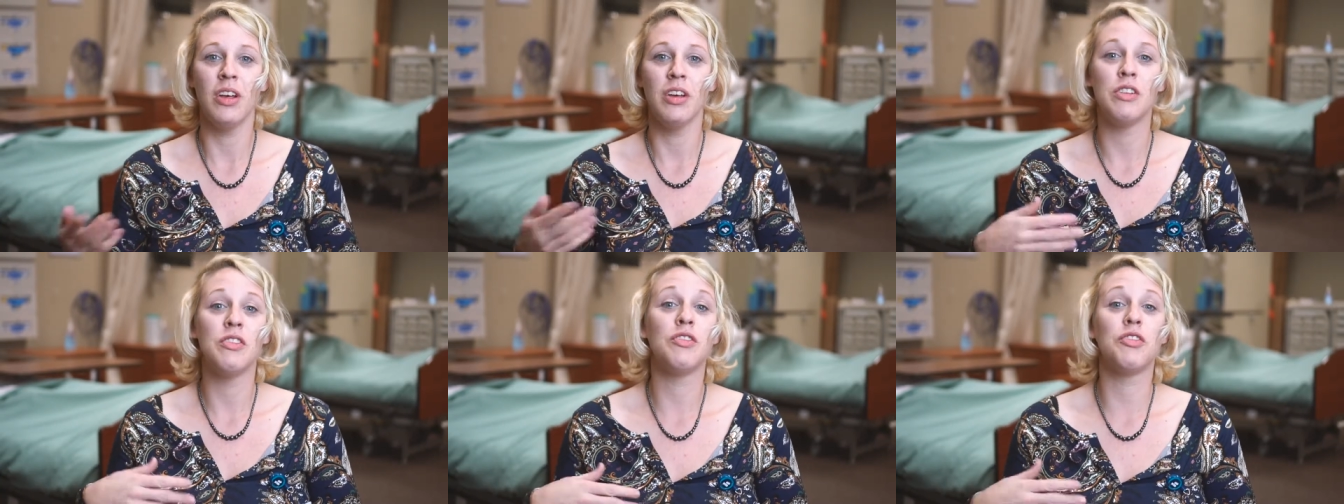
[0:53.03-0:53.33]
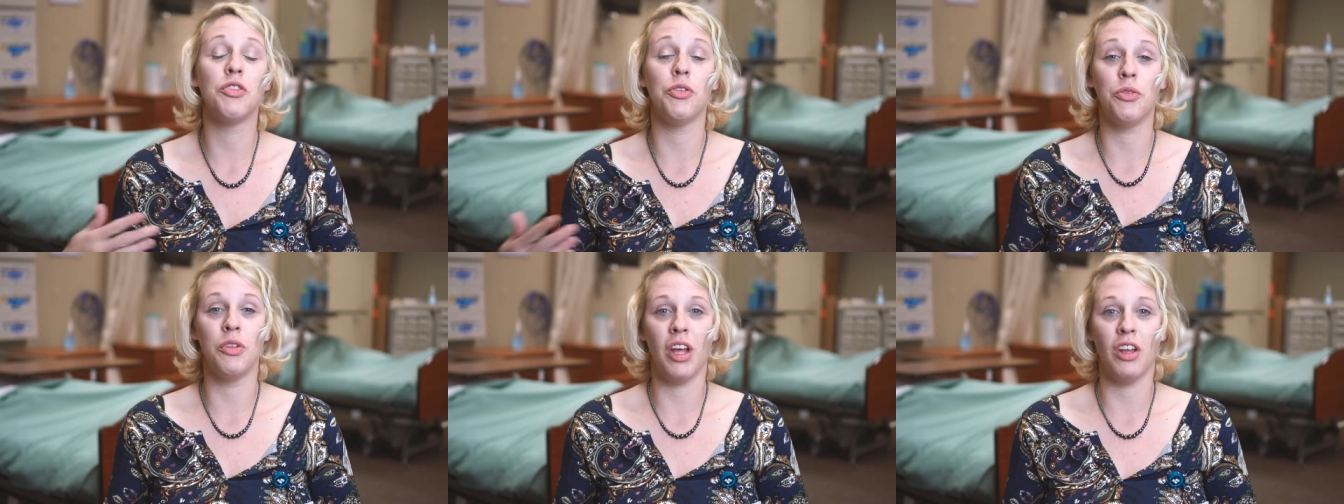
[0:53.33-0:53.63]

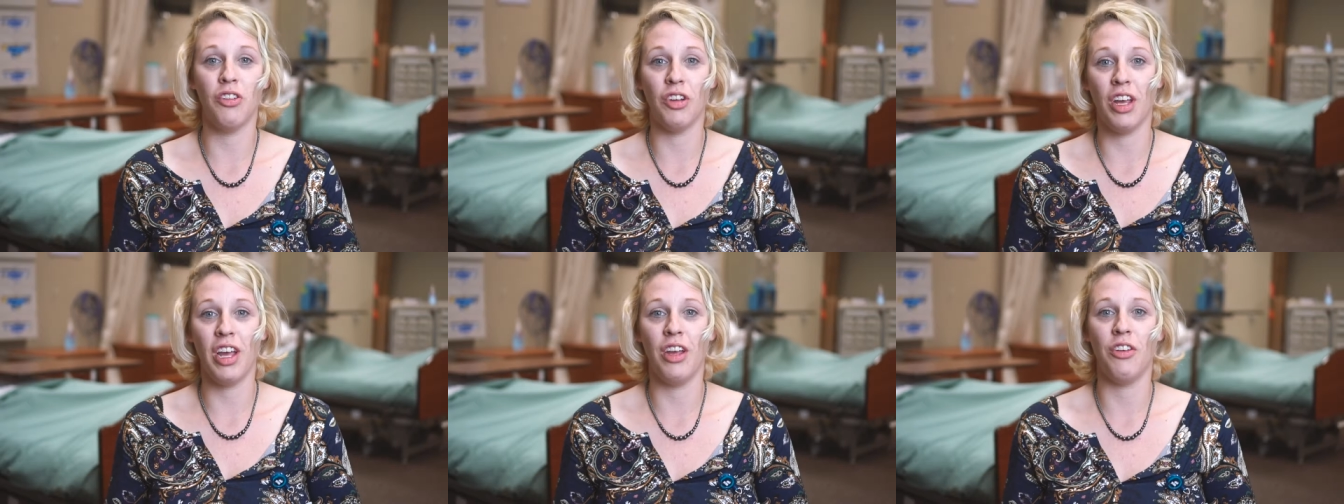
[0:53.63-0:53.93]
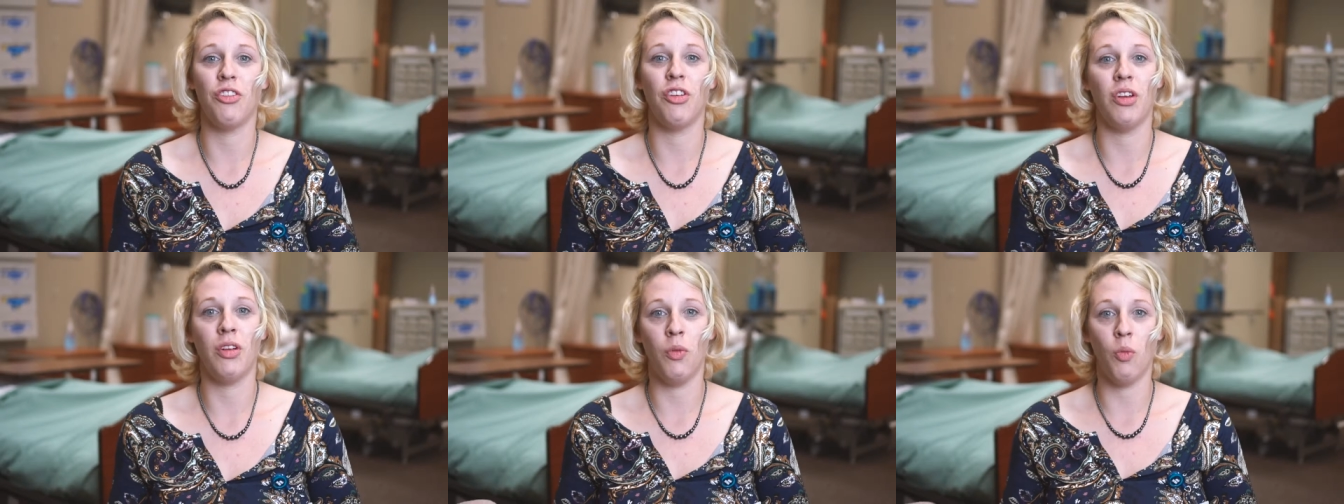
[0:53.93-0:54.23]
student
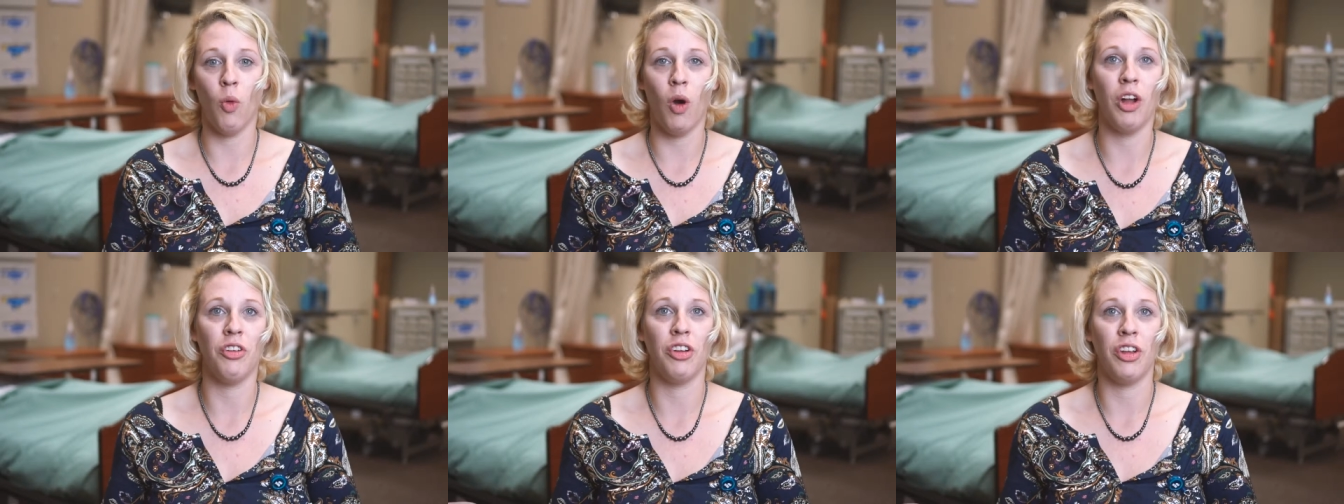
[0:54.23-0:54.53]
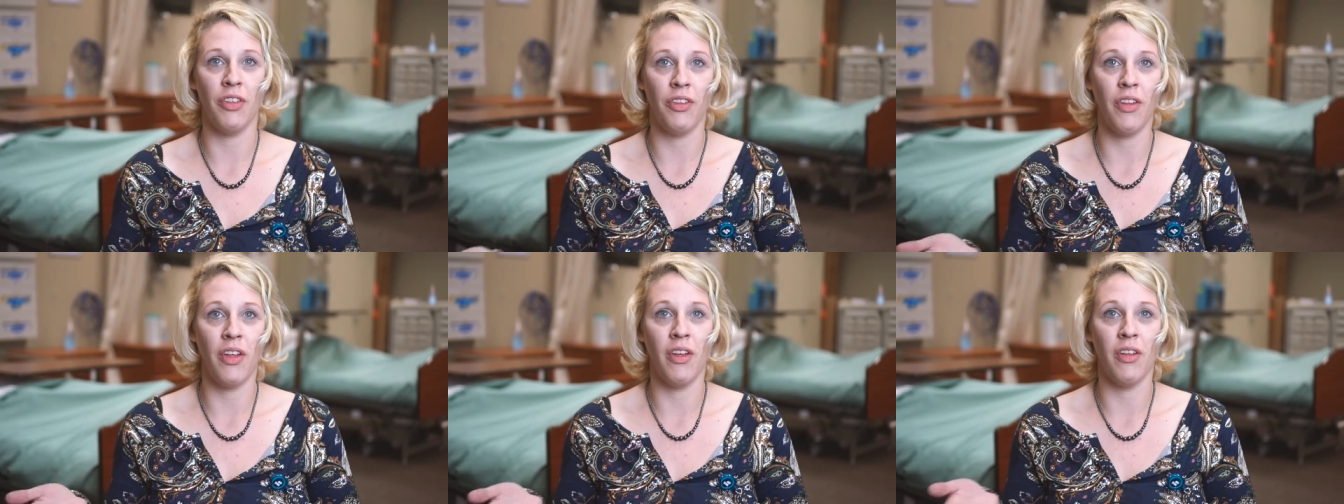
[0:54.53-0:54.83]
education and
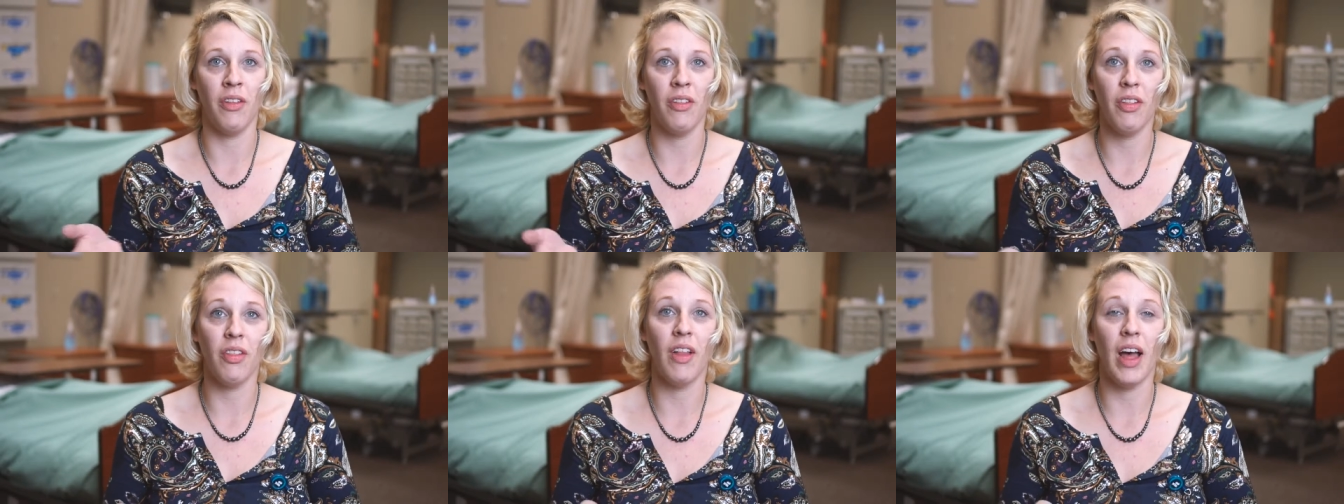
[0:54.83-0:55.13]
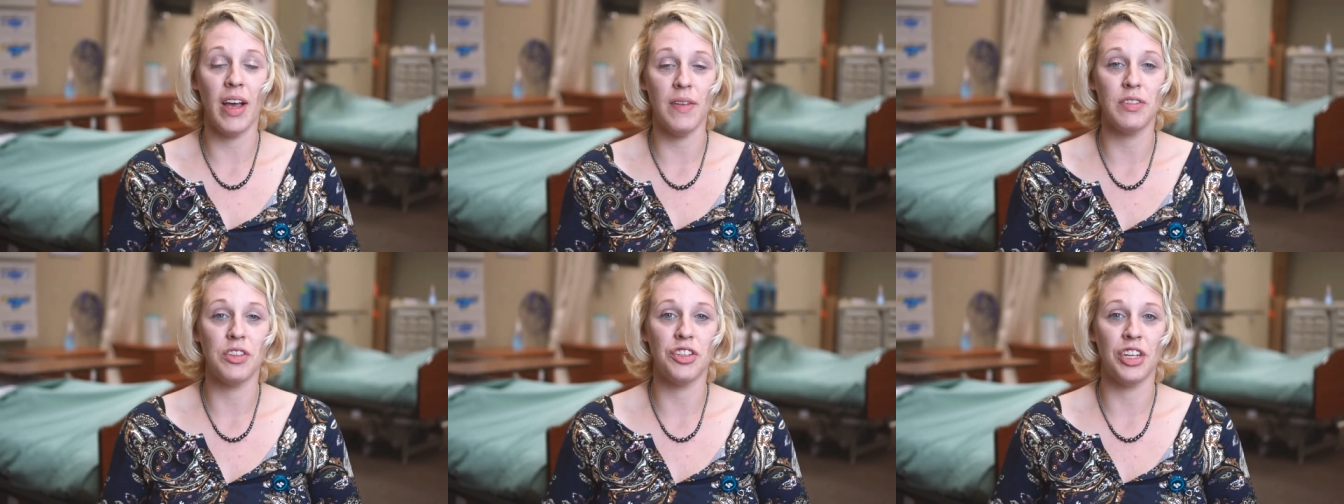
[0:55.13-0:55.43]
watching the
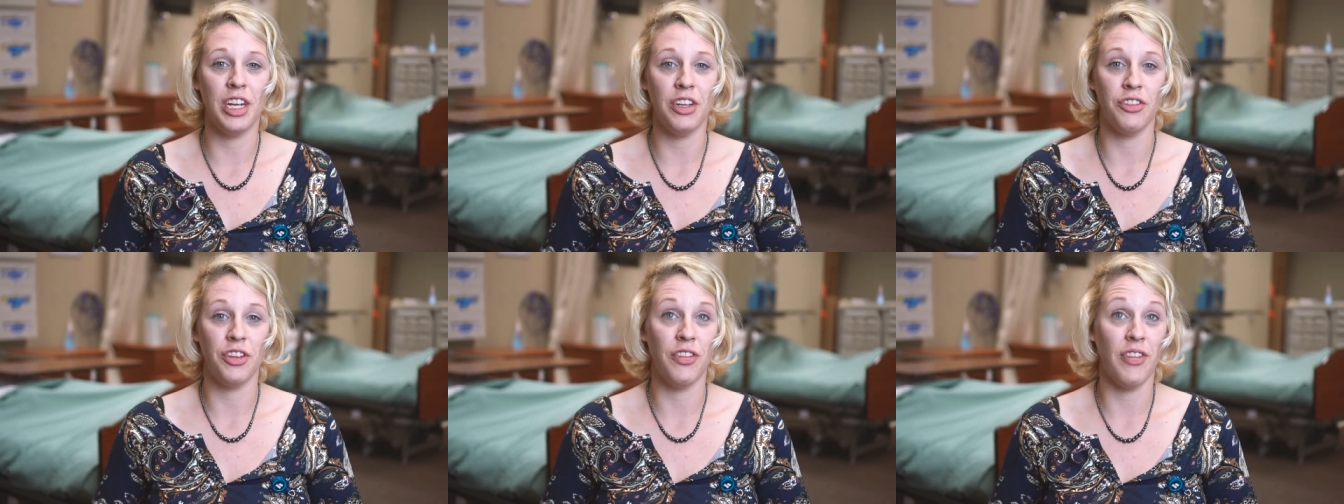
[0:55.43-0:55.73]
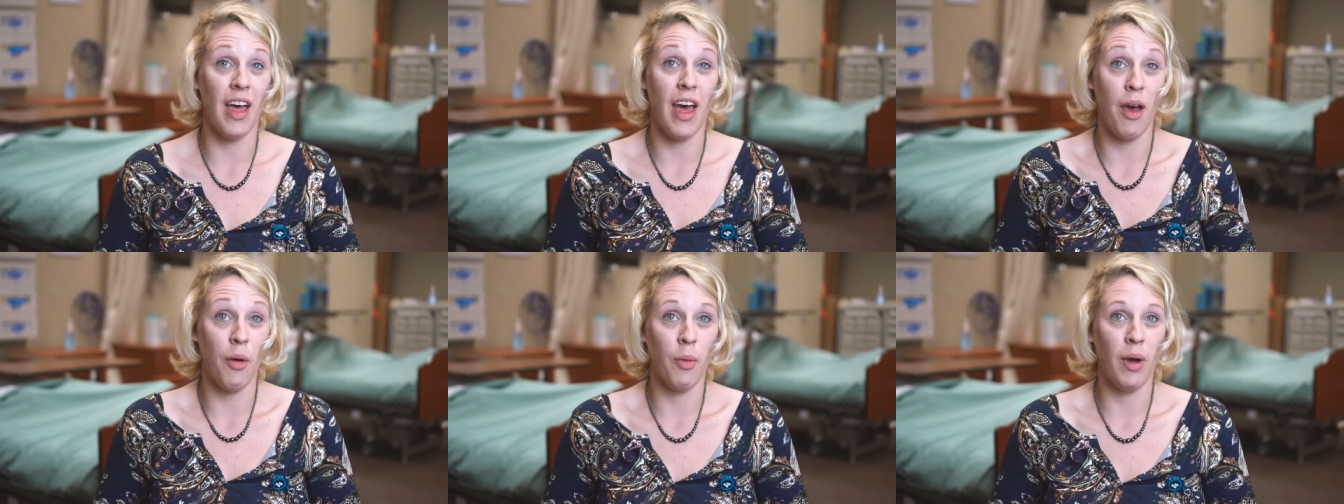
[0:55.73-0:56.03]
lives change in
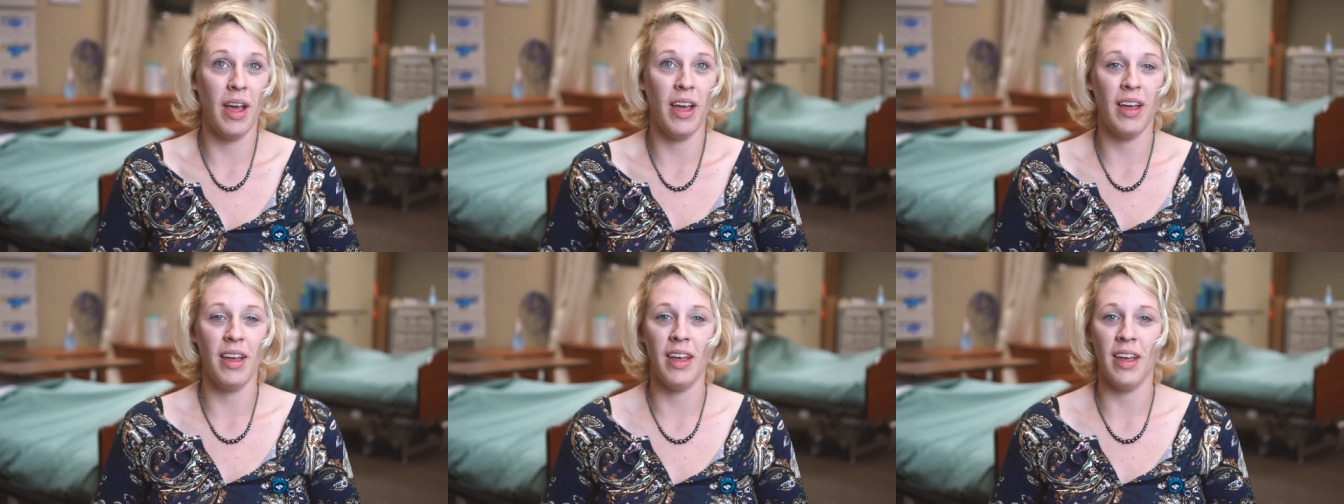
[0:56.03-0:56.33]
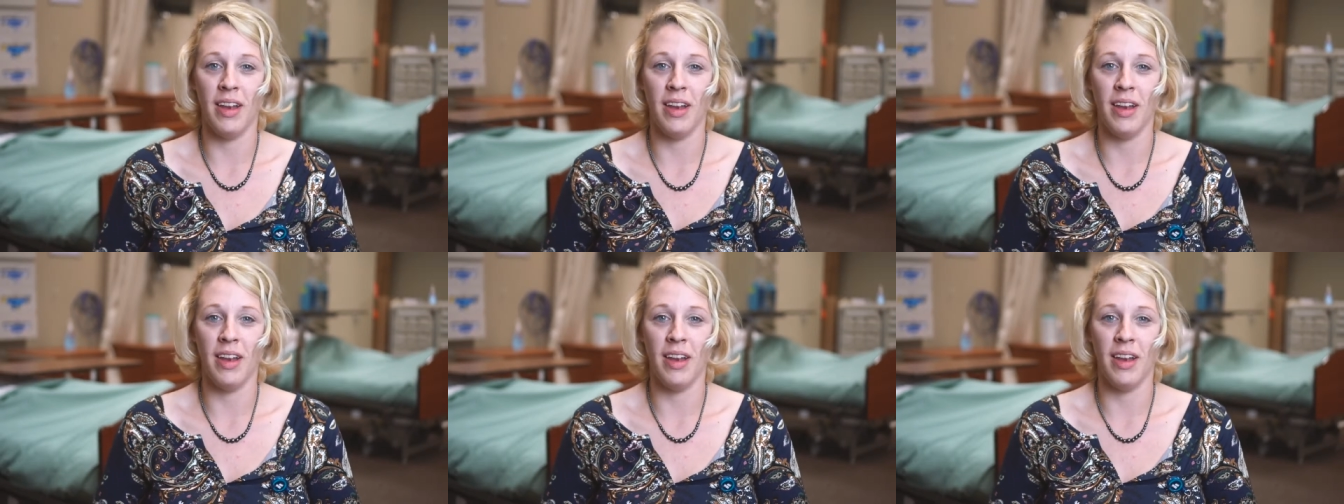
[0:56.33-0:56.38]
that way.